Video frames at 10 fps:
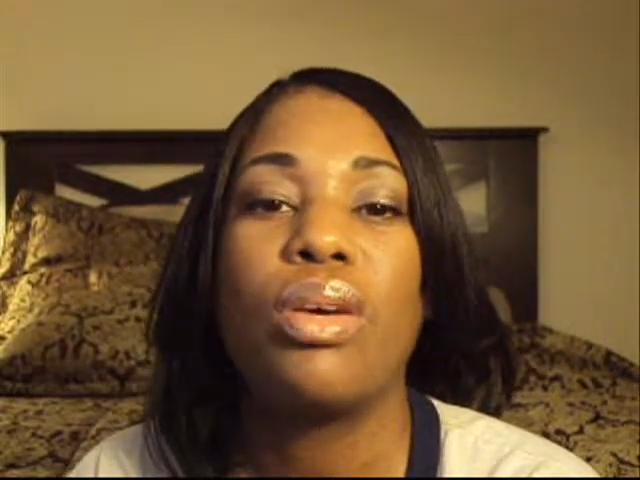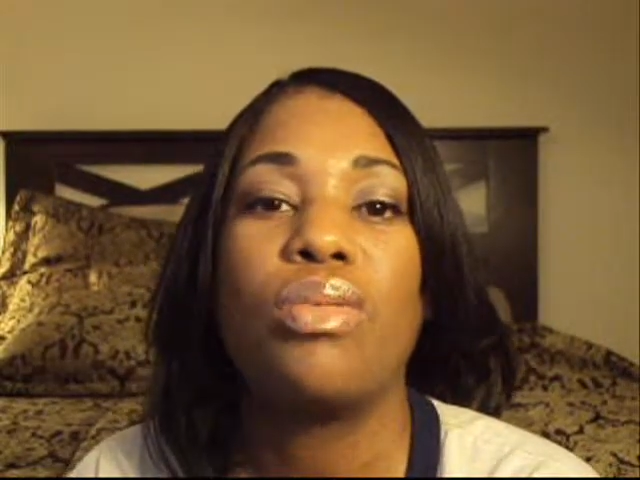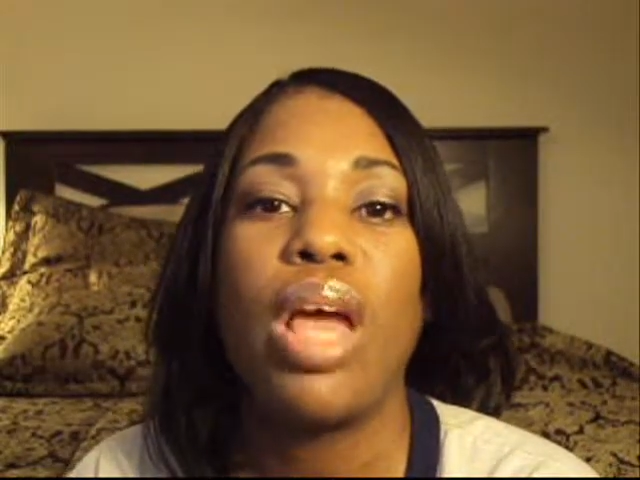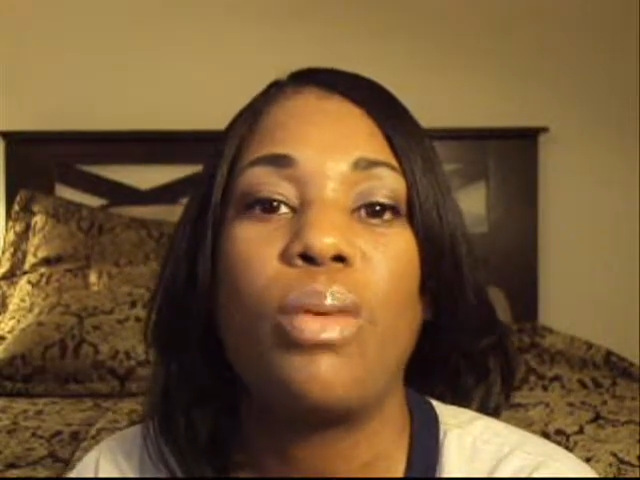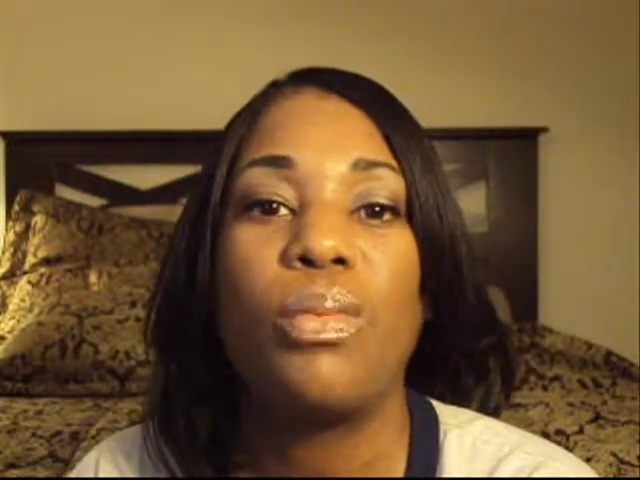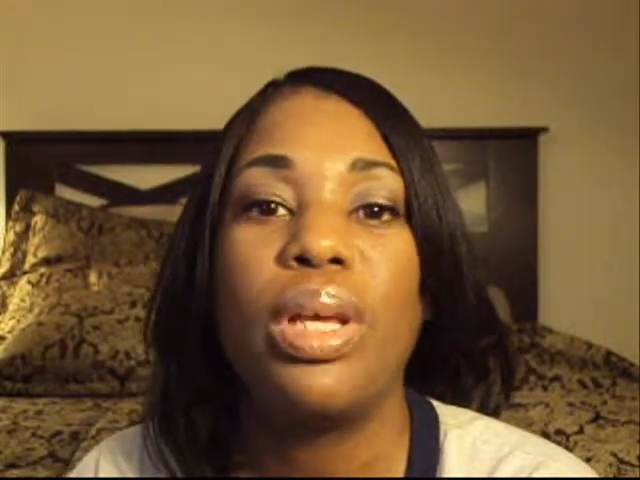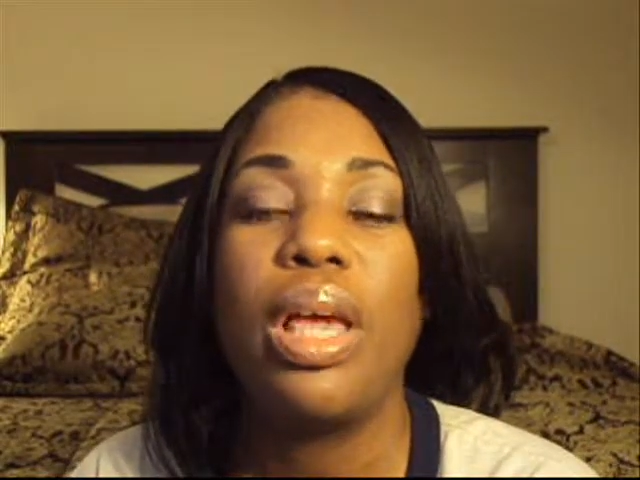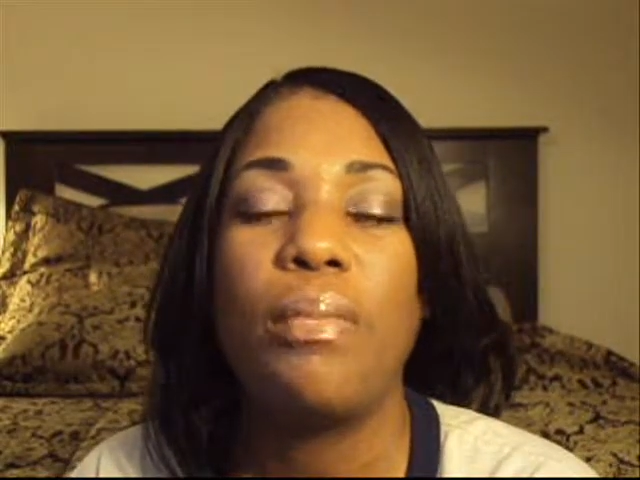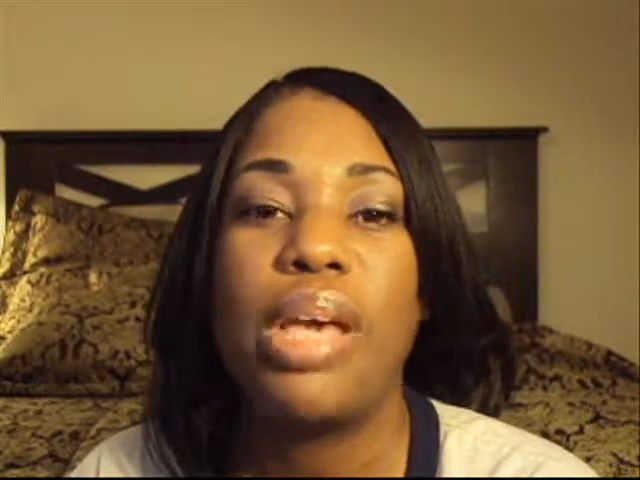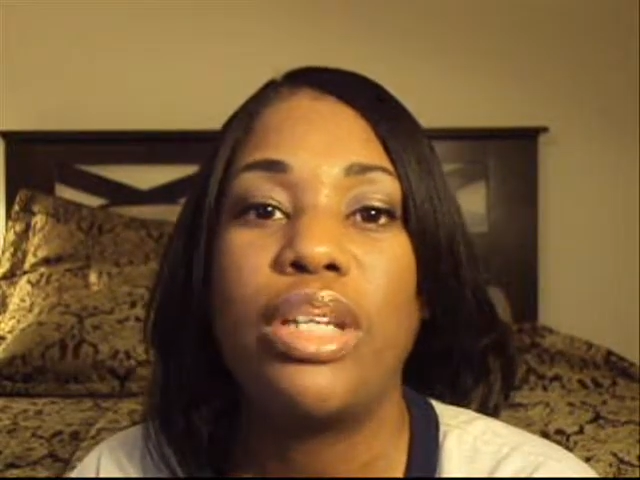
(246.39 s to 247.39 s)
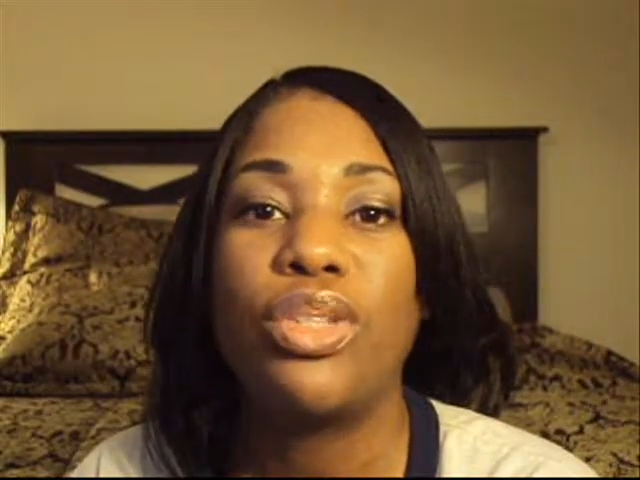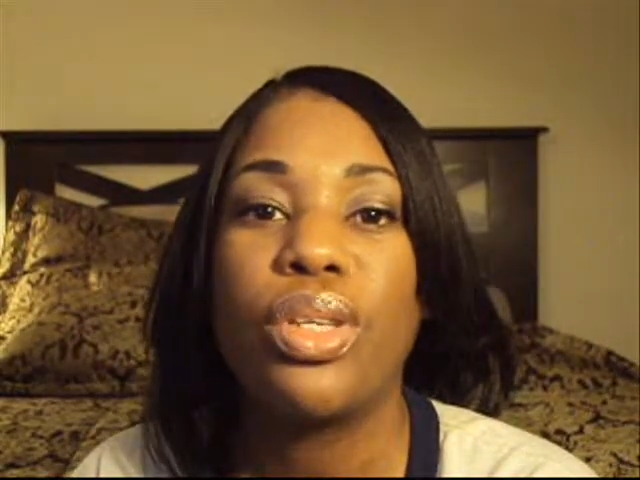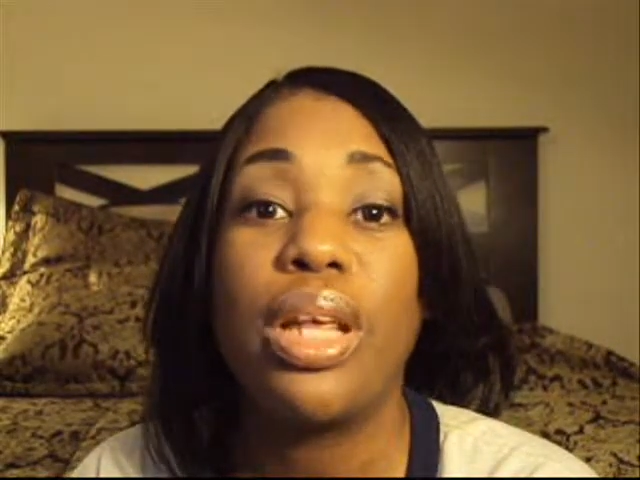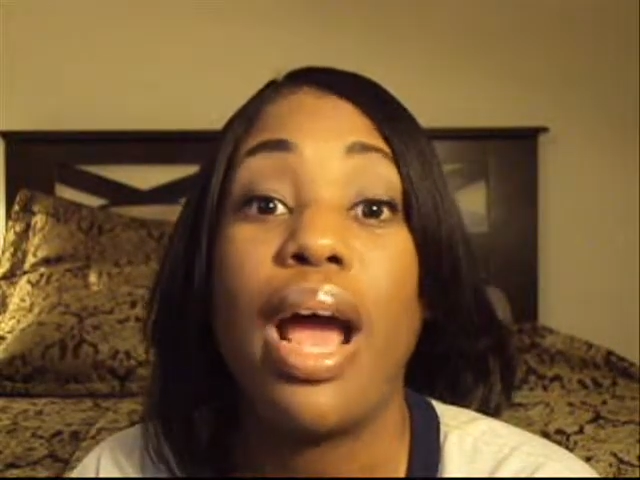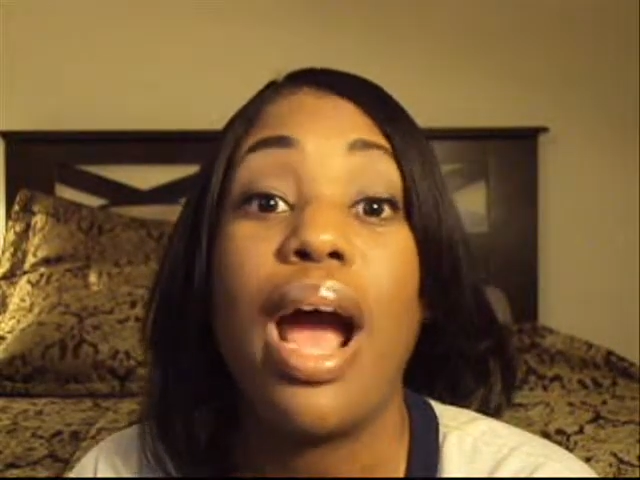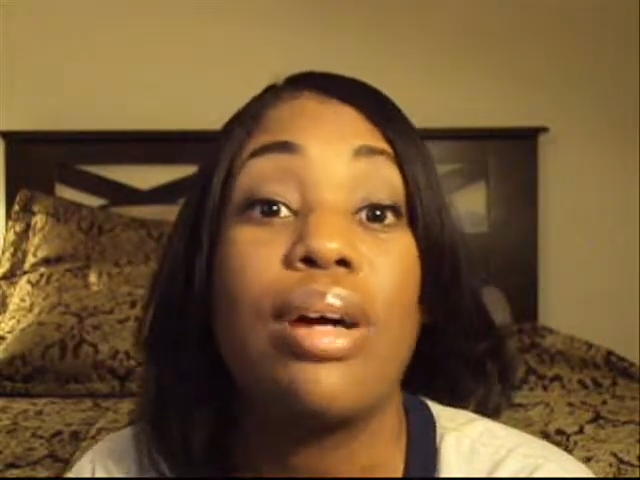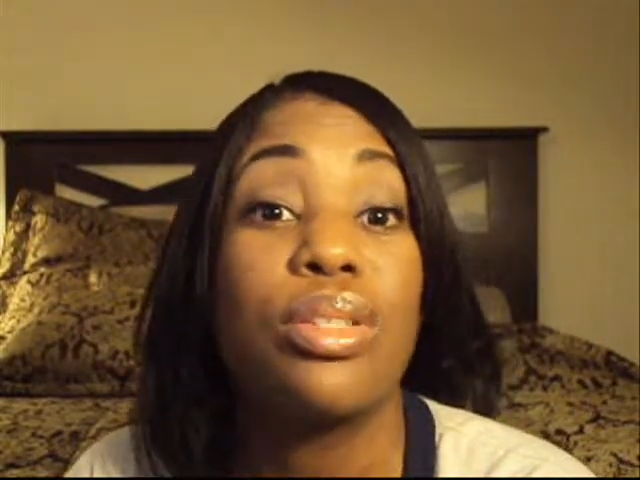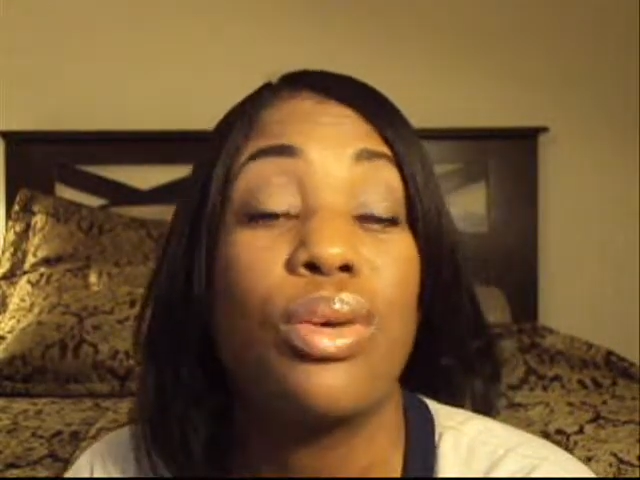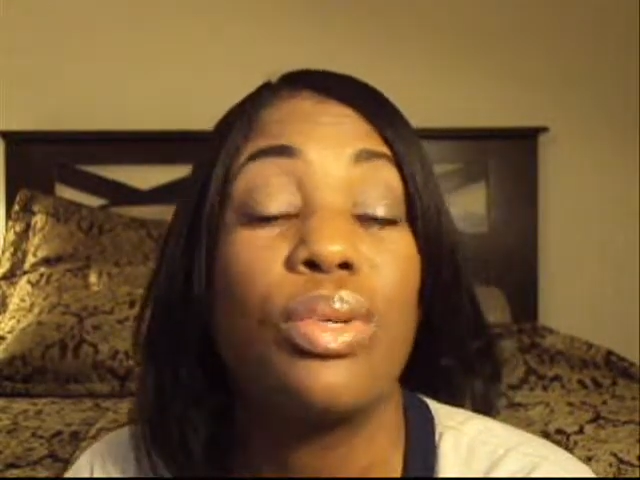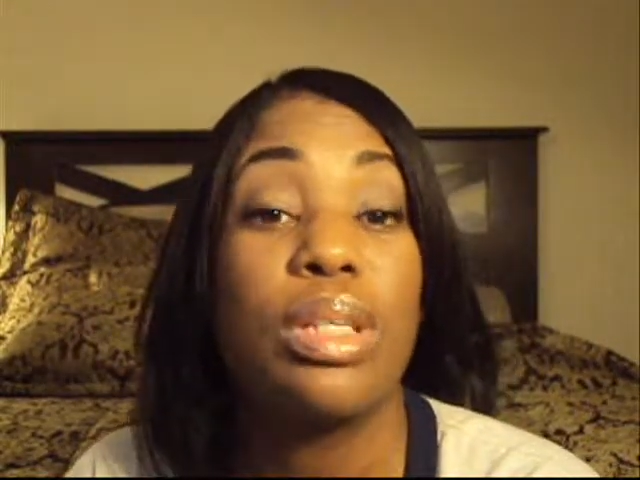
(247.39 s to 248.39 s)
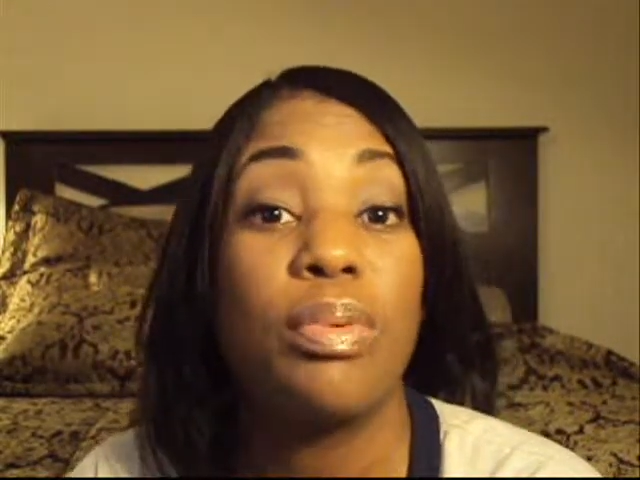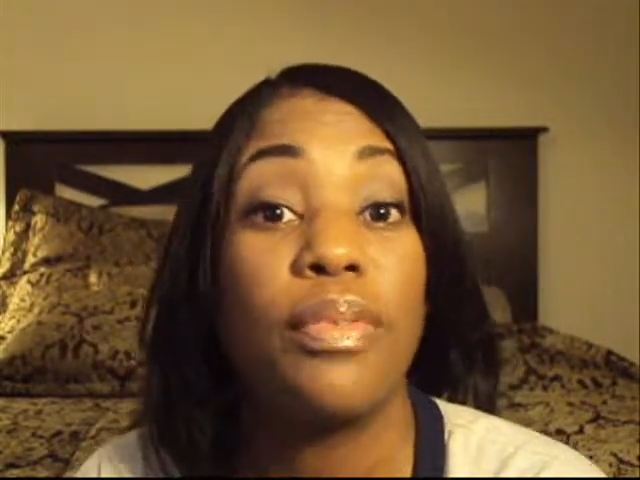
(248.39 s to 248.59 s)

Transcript: so that we can make sure that our household is